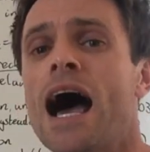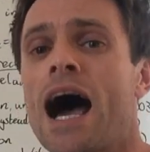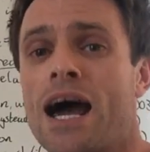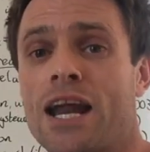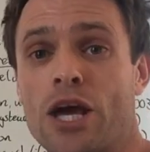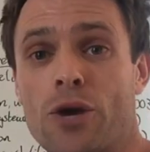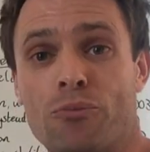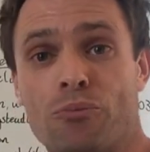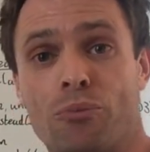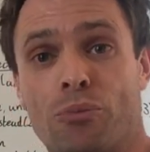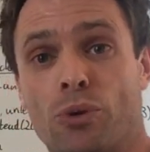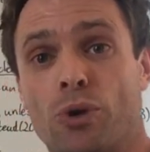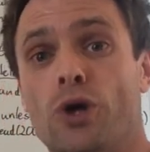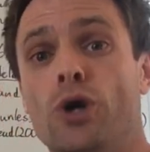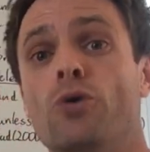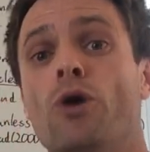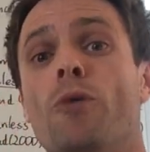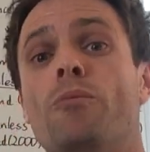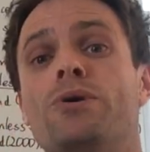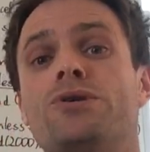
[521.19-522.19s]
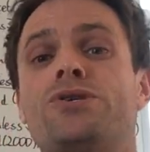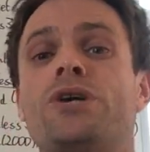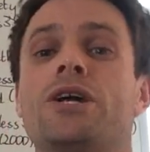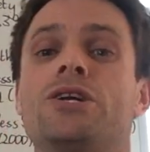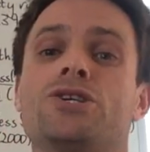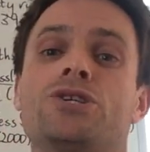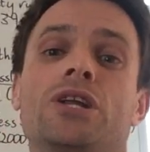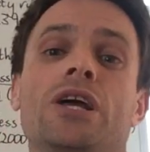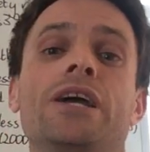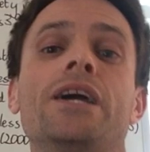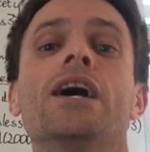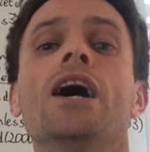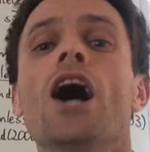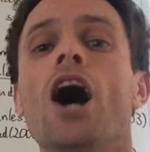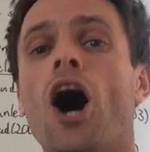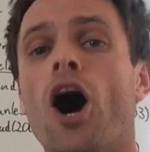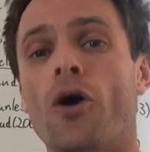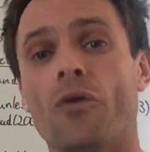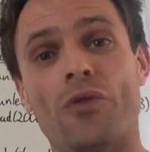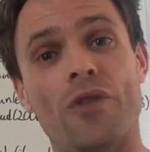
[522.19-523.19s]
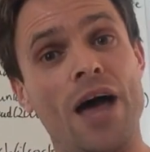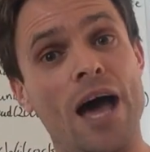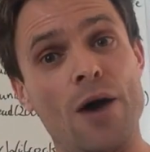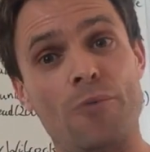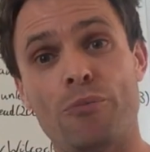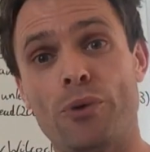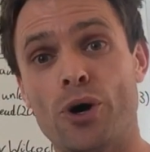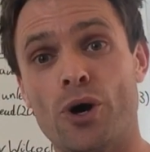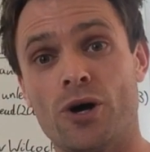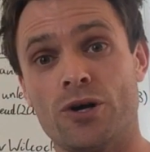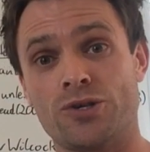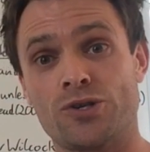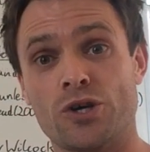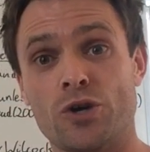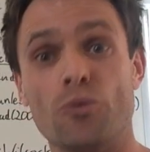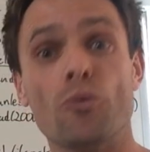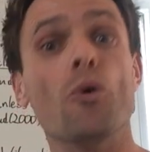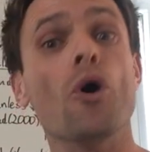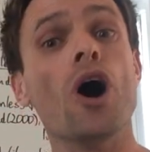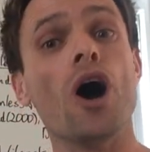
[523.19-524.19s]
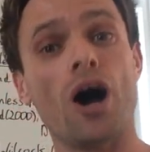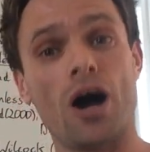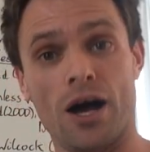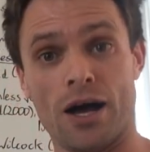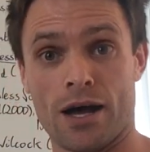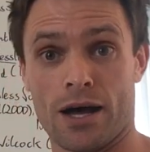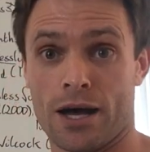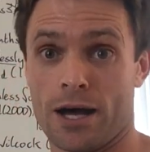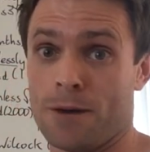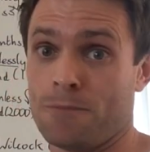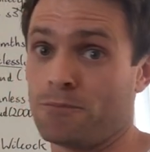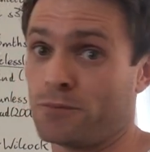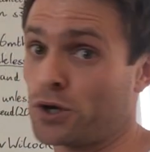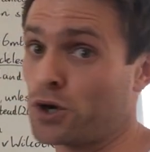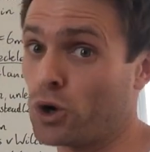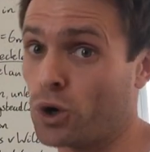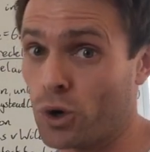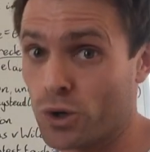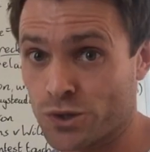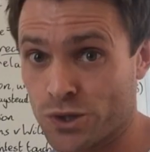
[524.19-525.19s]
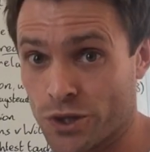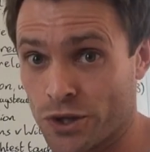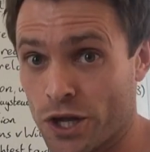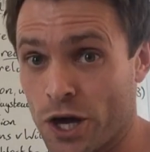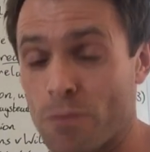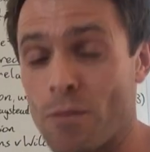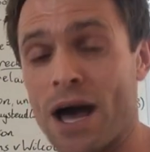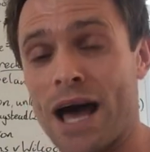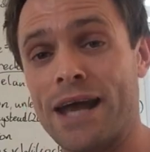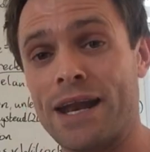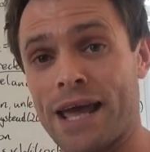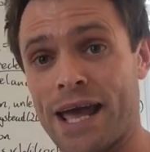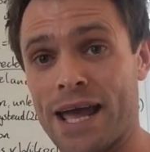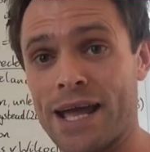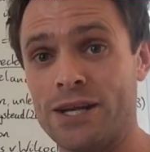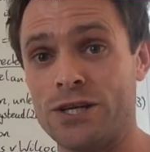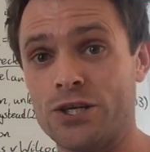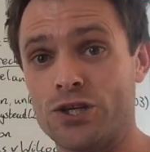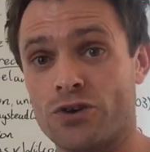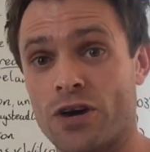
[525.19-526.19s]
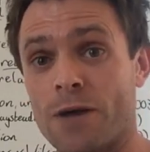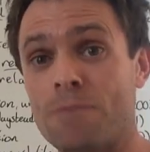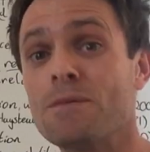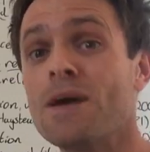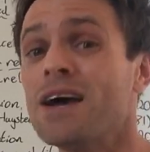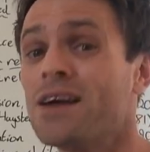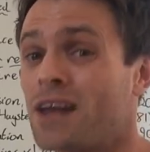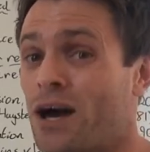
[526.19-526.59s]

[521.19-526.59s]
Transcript: and it blew up essentially on their person, causing them an injury.